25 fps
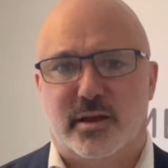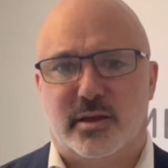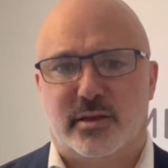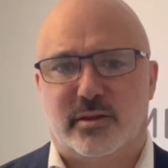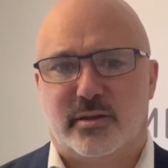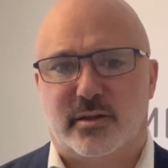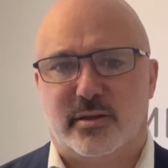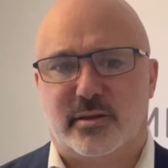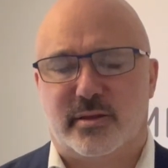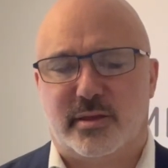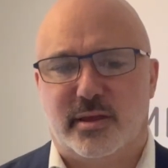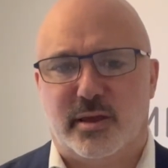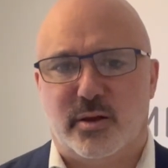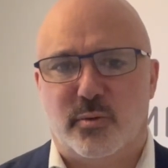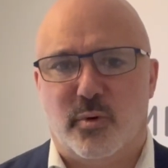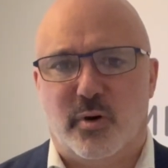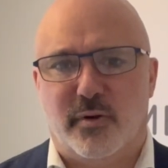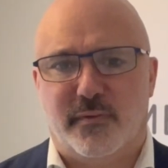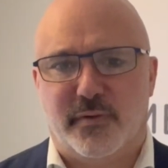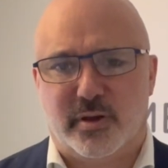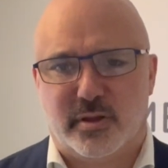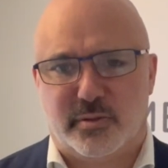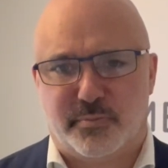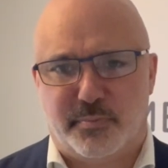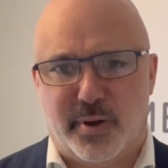to see what
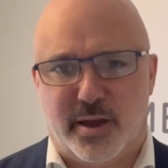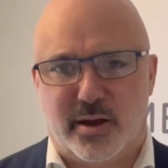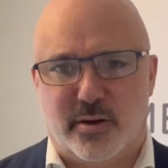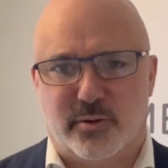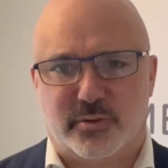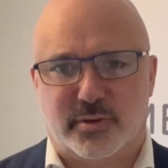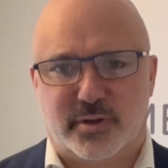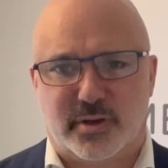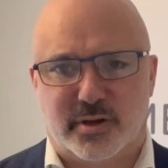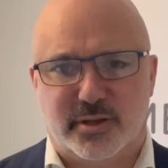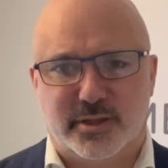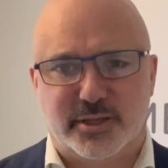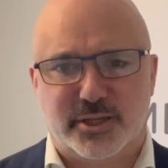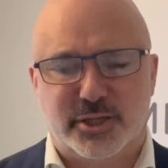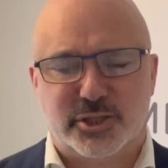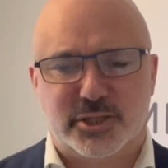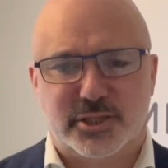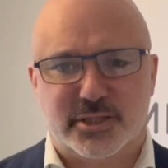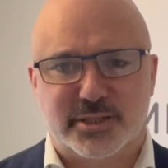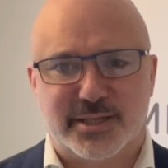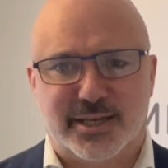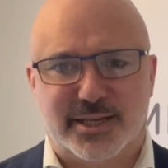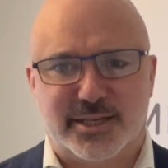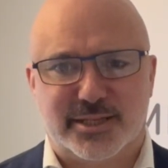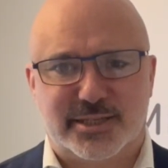those bail
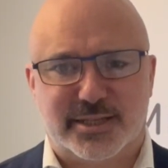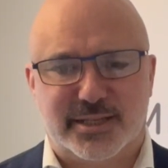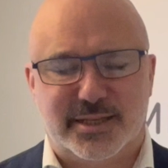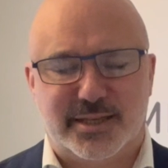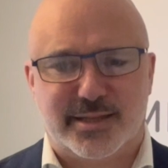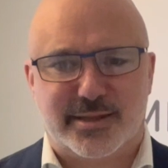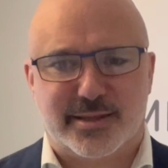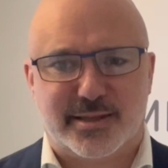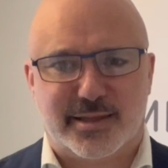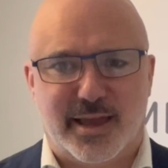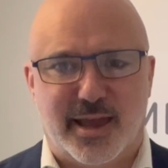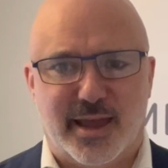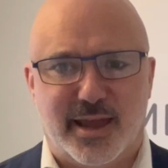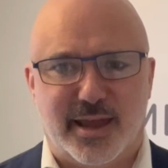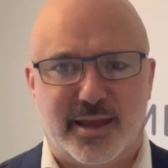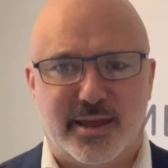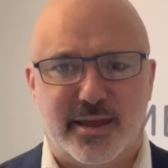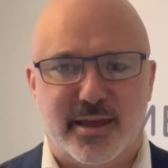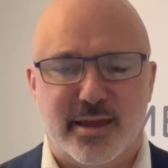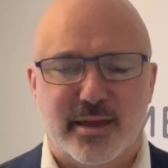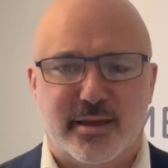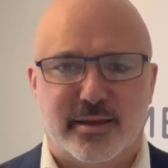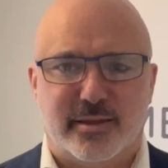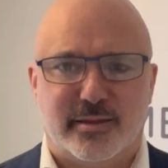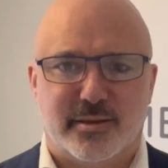conditions actually say,
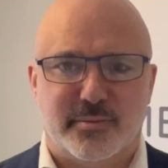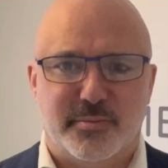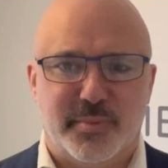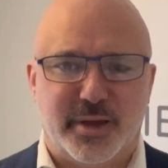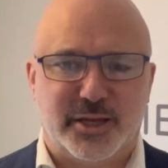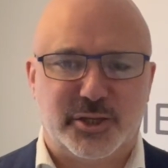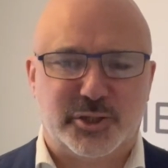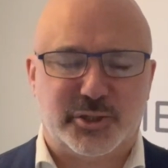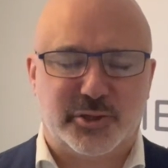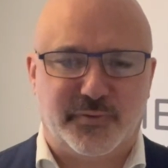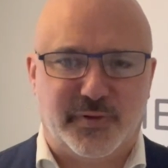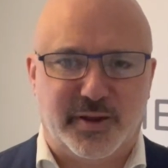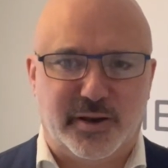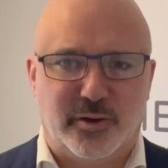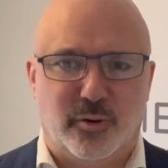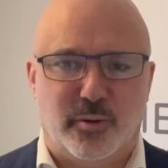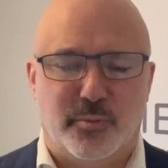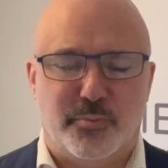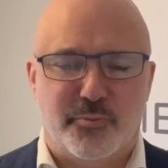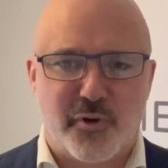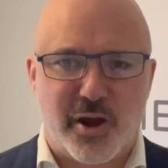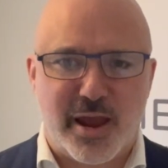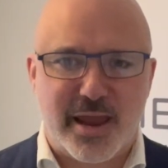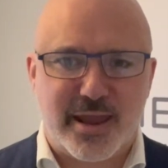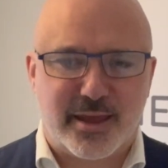to make sure they're not
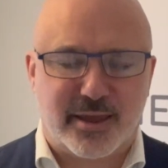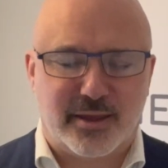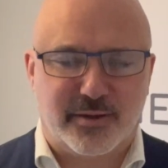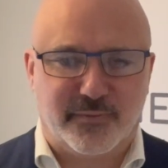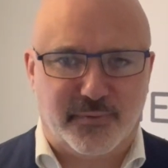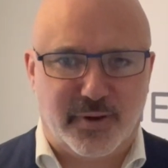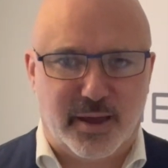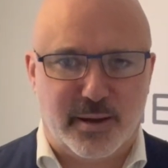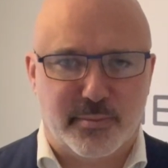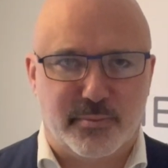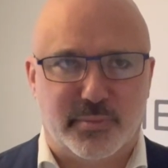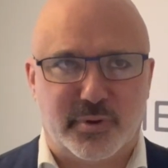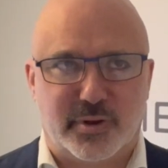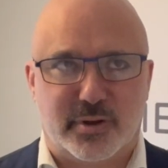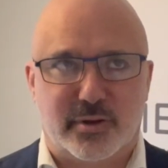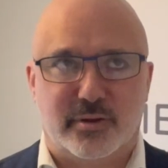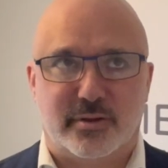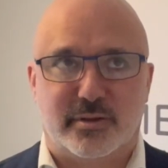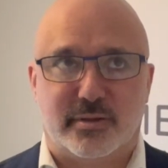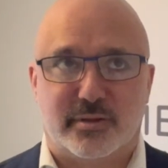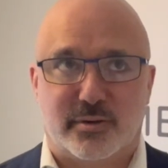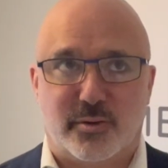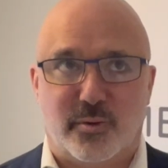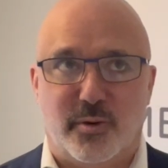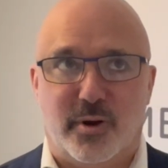breaking them,
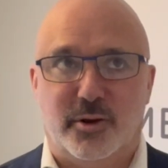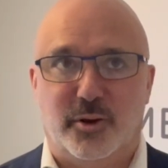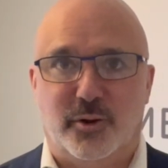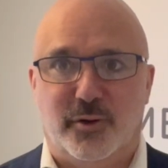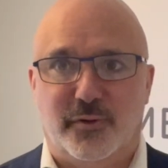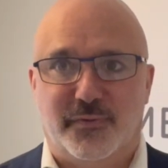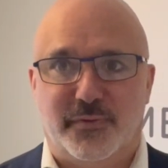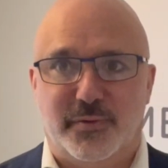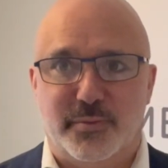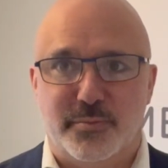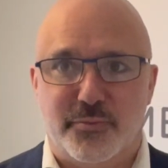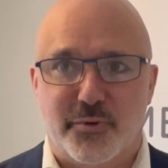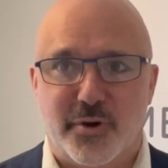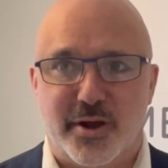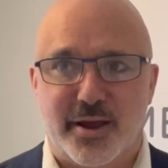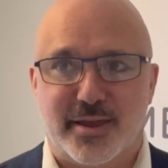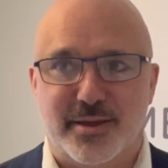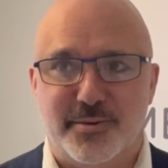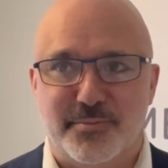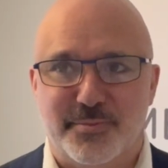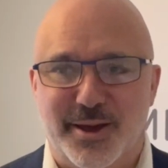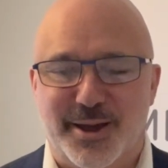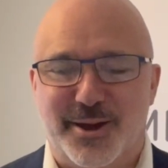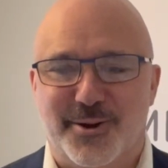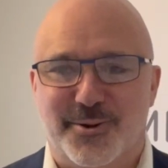because quite often breaking
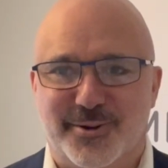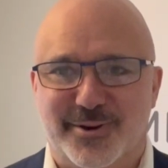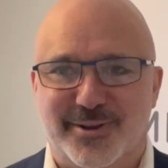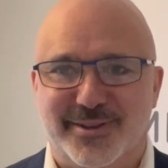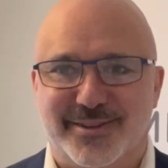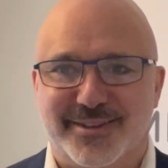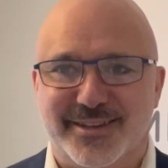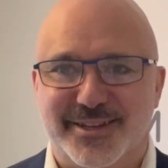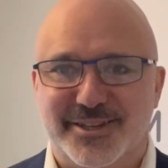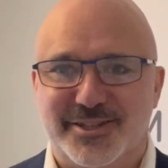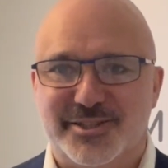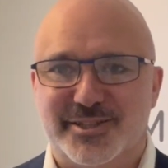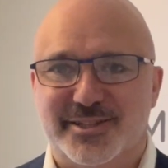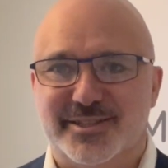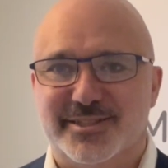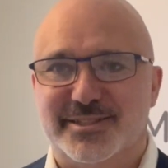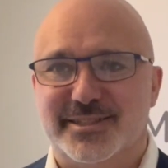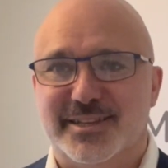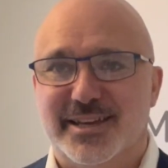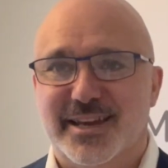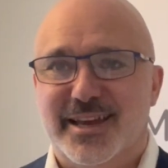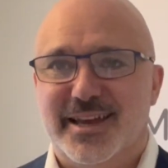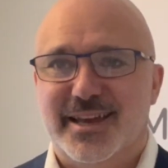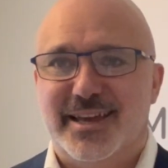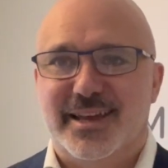bail conditions
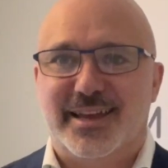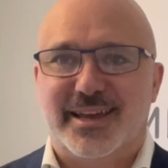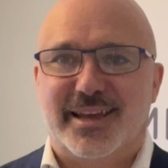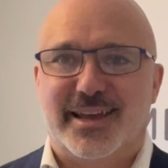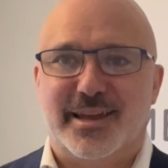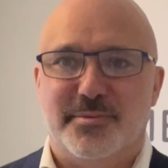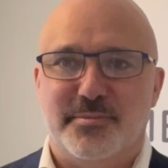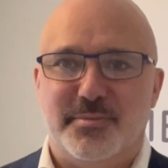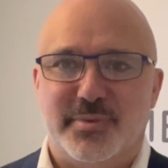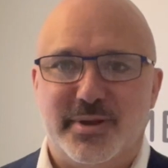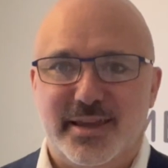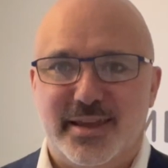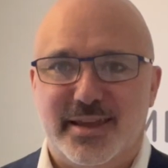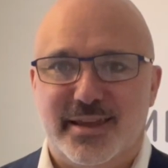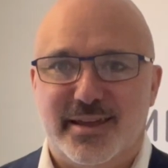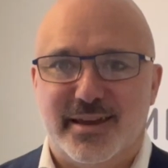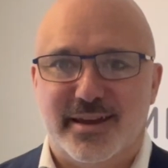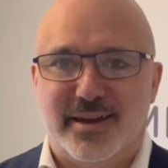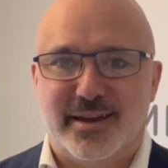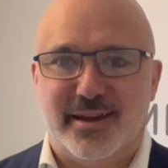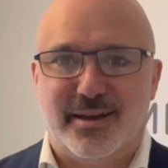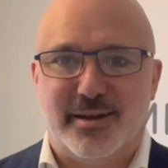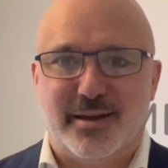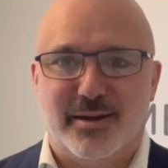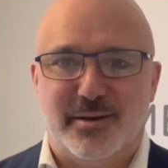can be
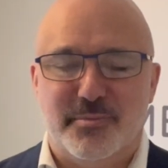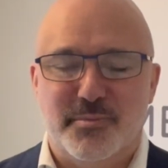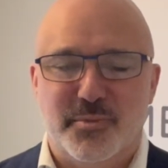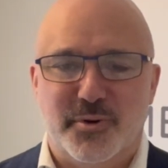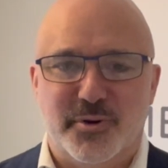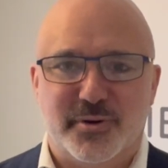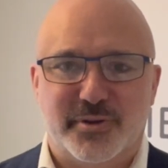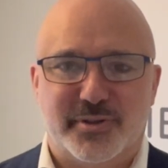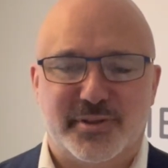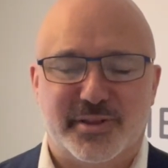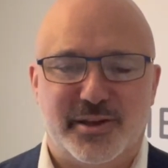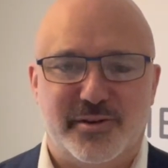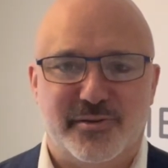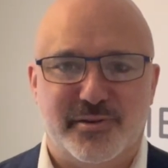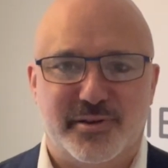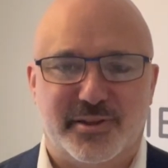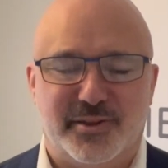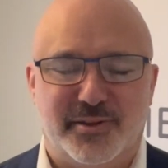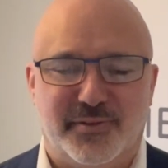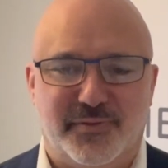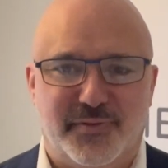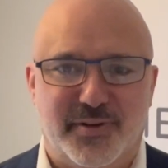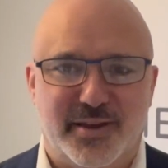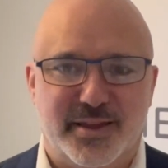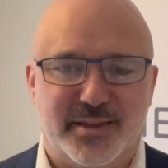a more serious
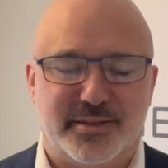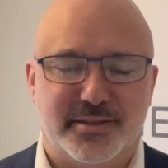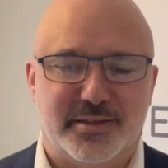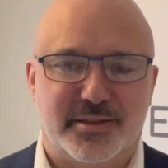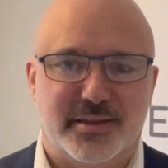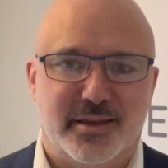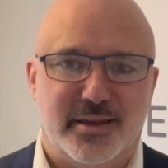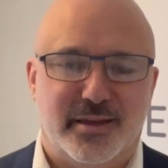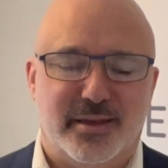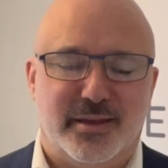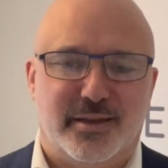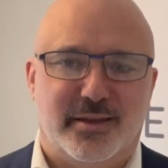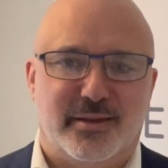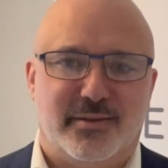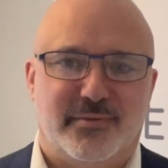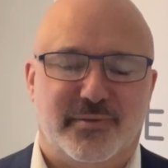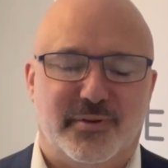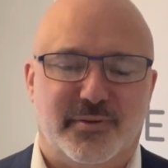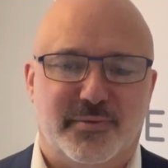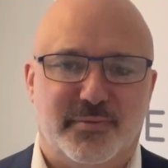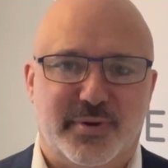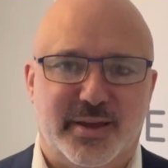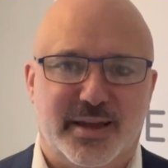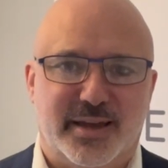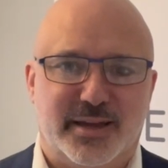offence
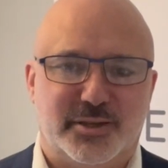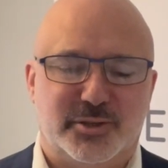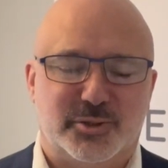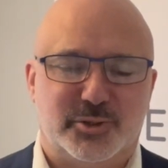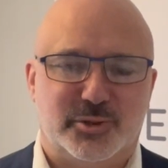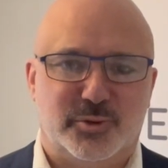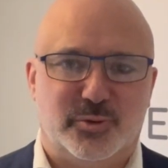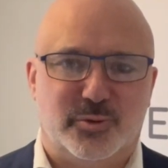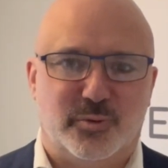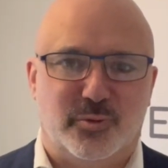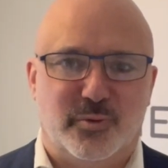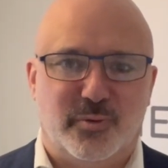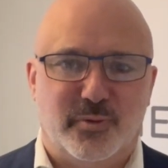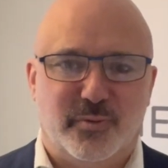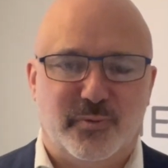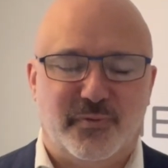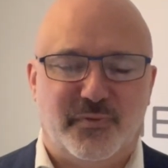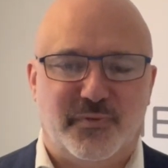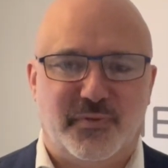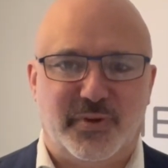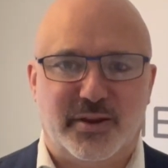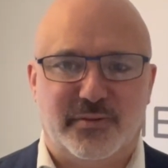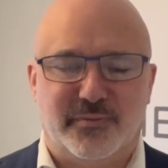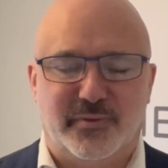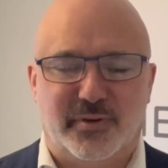than the actual
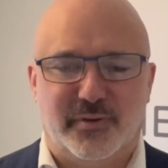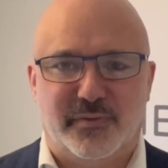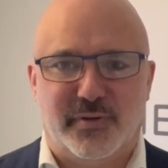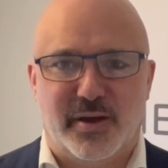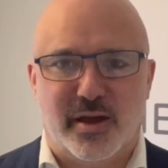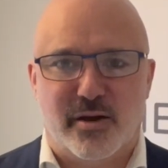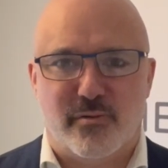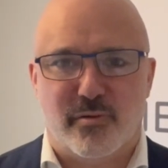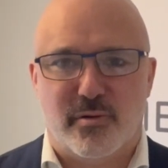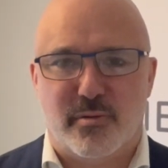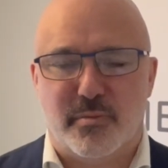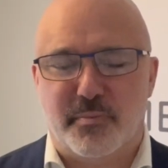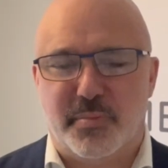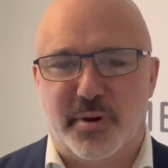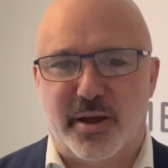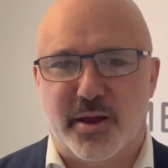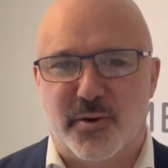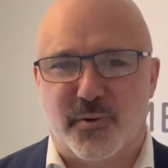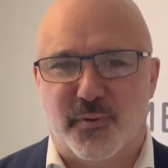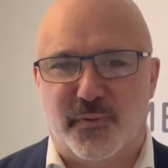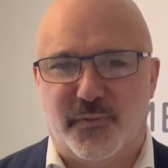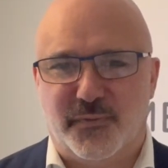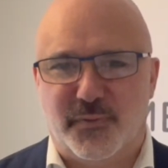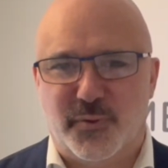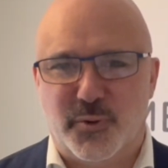thing that they're on bail
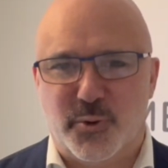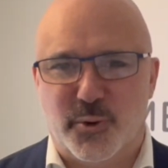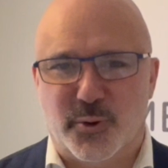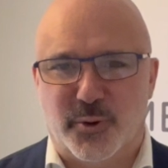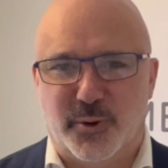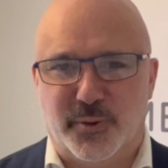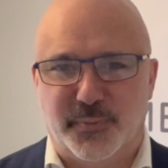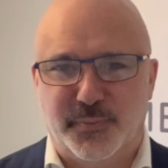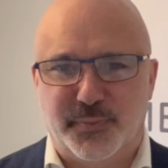for.